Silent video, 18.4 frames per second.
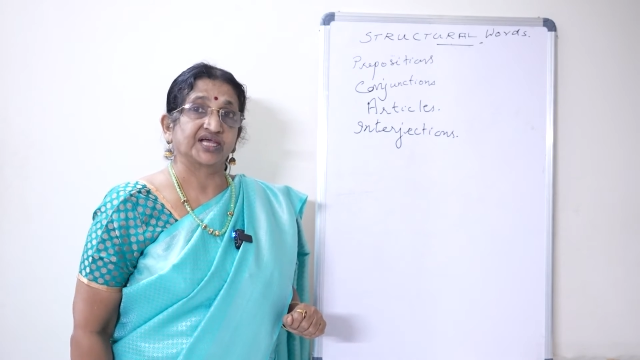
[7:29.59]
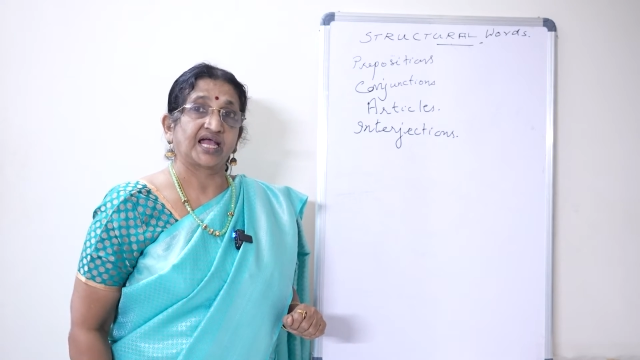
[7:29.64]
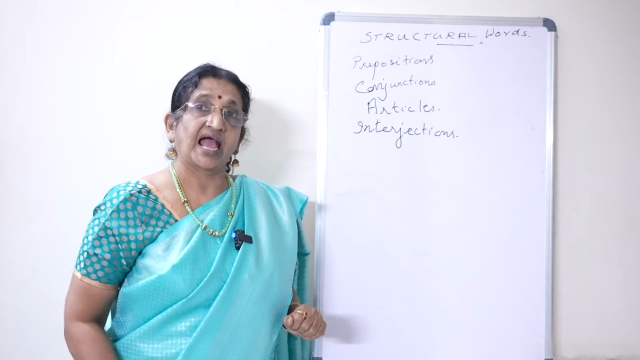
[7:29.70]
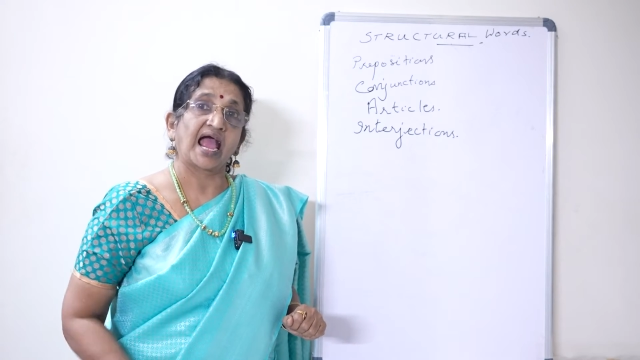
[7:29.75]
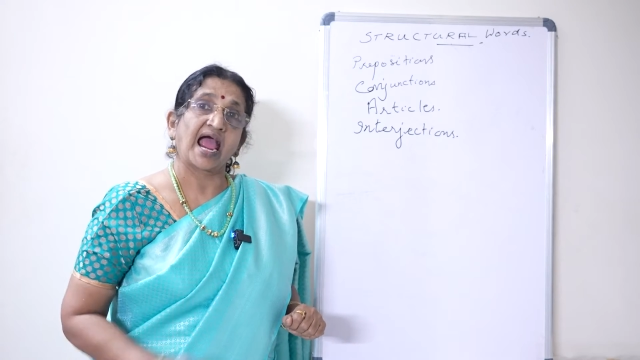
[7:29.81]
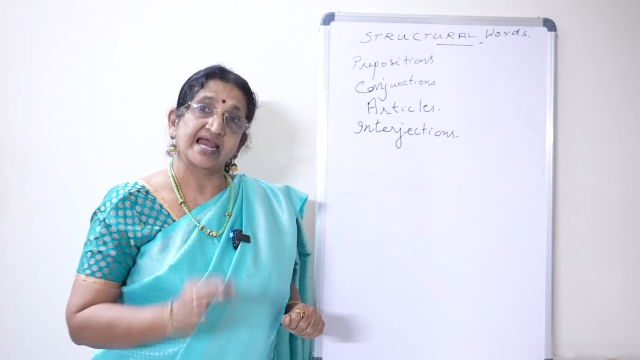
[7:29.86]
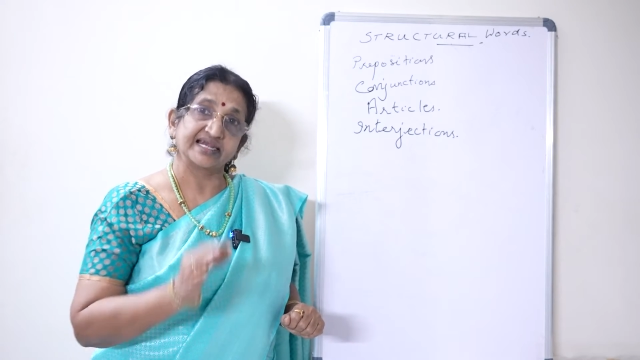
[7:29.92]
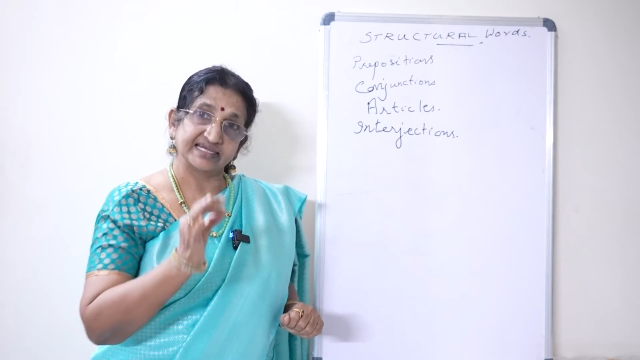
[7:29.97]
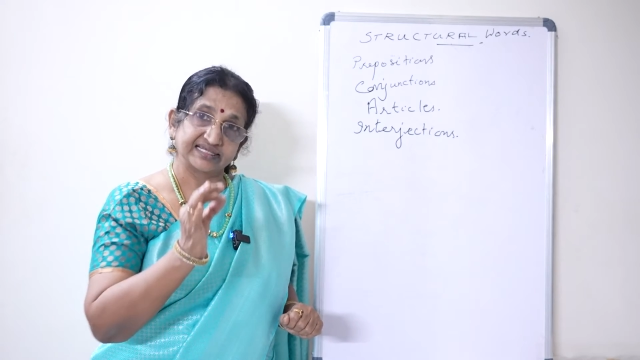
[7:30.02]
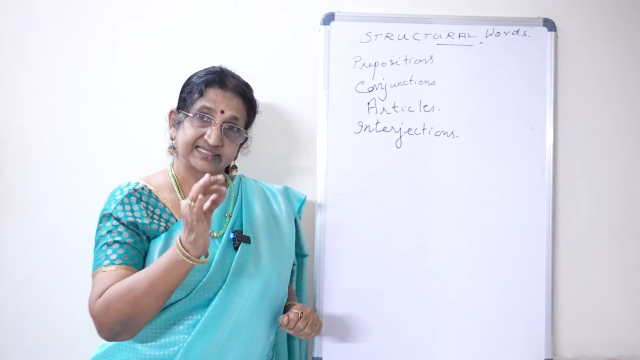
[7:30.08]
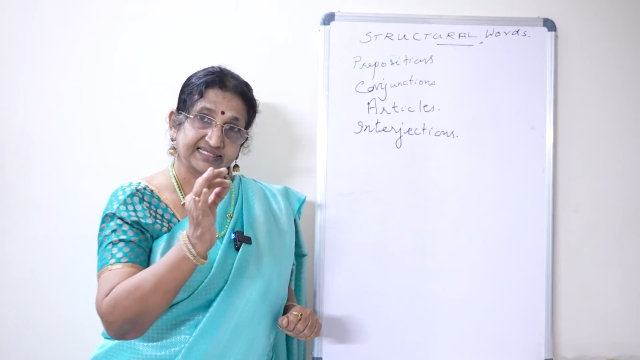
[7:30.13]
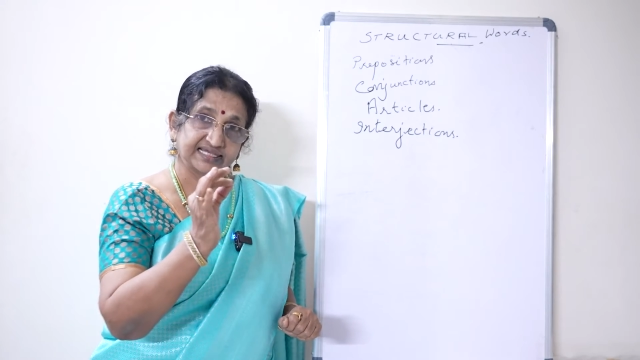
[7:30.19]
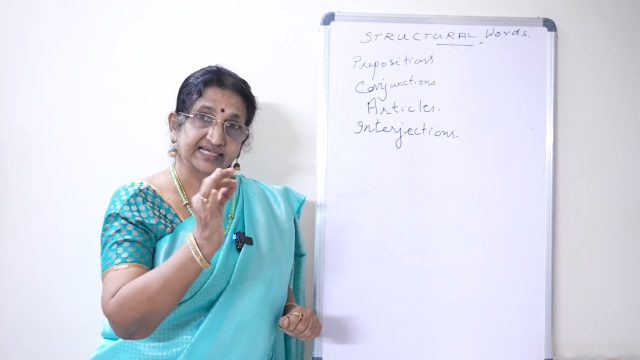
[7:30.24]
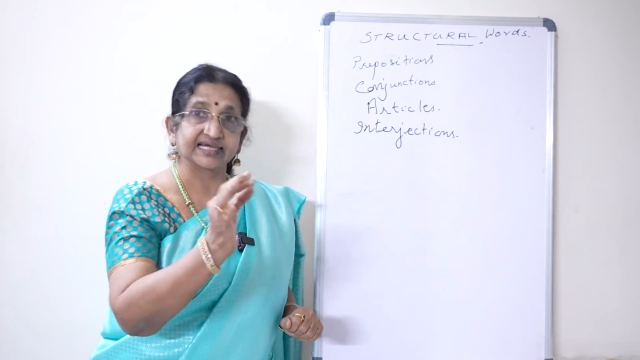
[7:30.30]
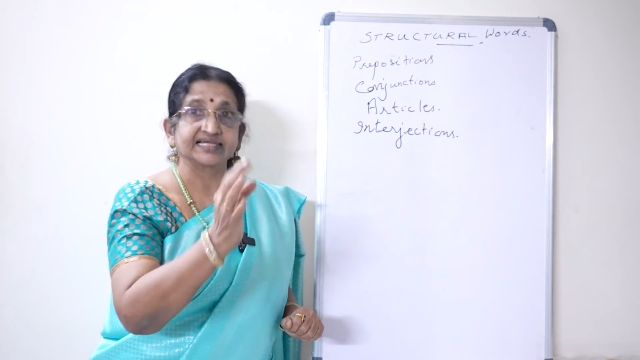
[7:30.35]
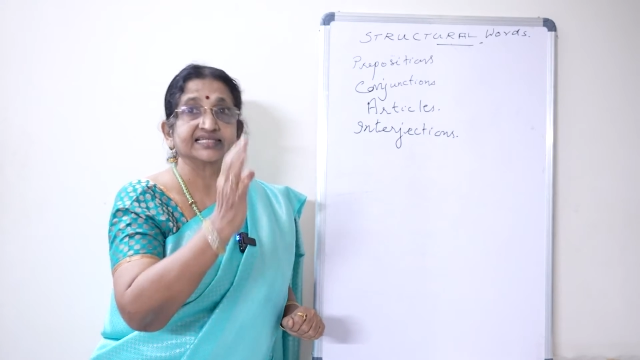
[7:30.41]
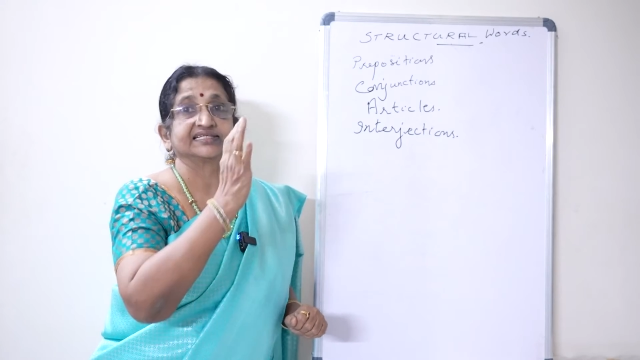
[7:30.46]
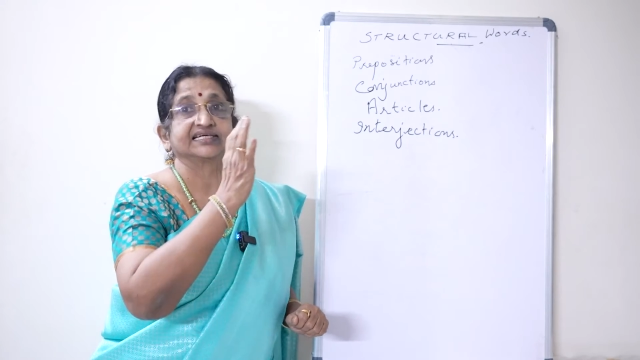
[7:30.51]
and is a
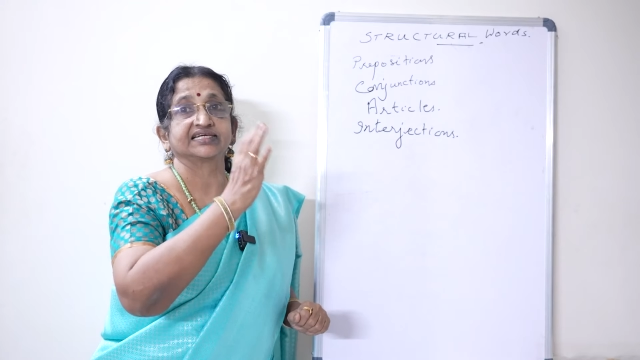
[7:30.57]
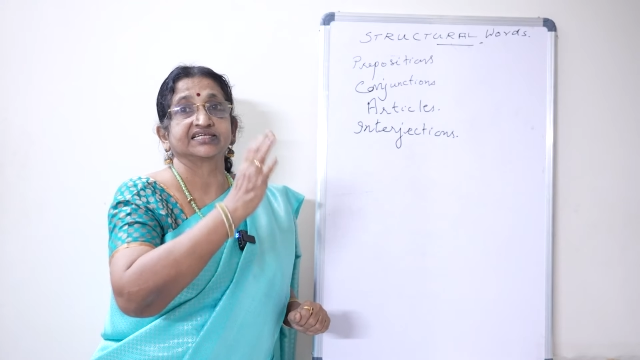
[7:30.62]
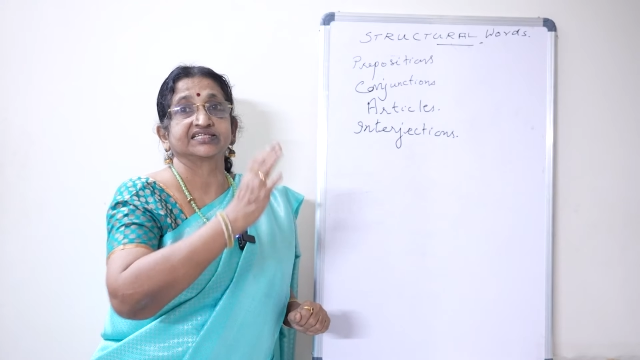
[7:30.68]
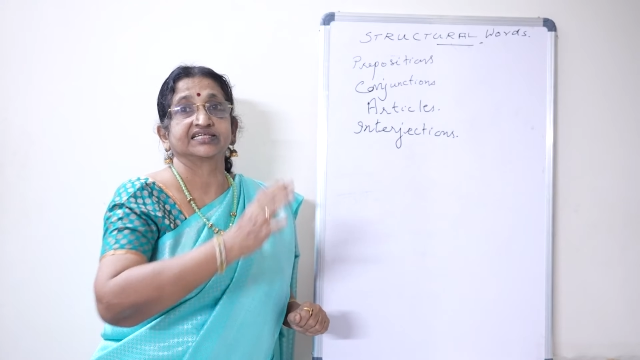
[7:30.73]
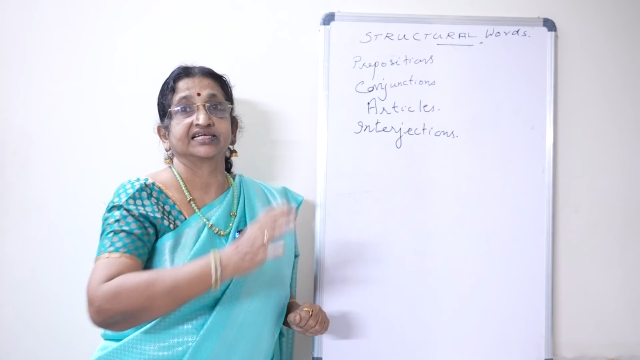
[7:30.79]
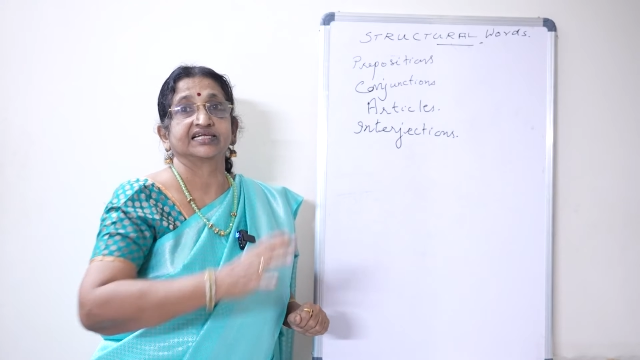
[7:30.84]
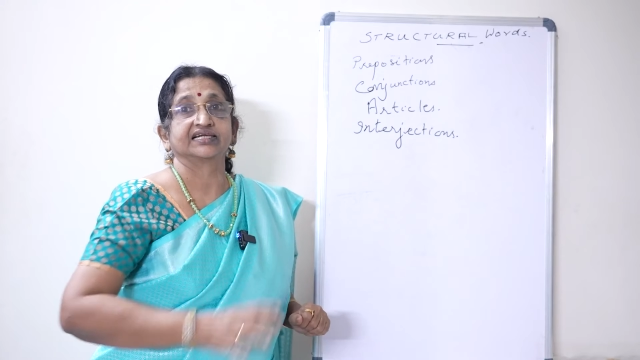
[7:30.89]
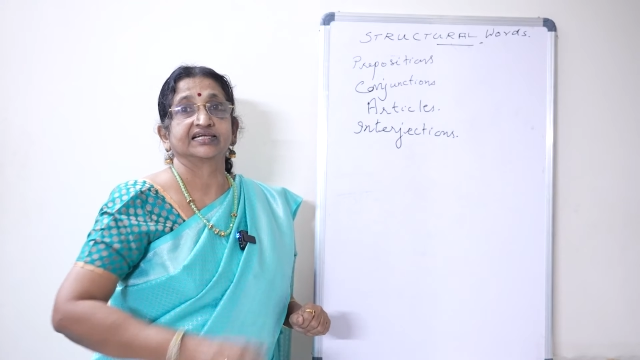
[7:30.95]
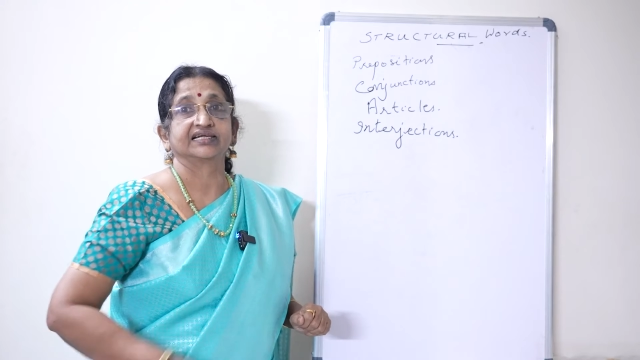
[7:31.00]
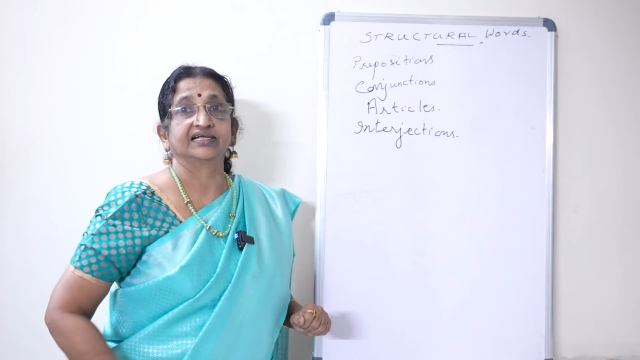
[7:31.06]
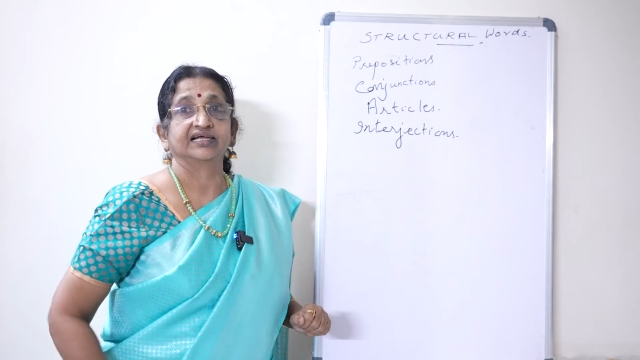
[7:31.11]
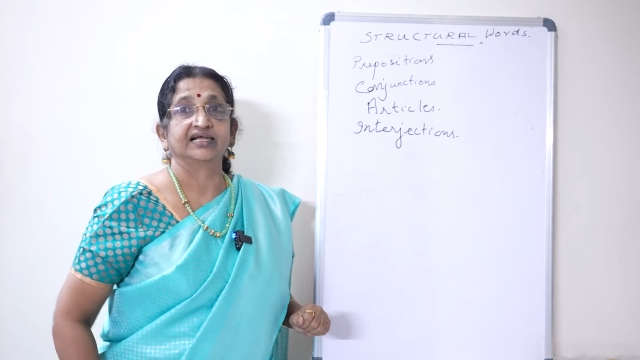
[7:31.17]
conjunction.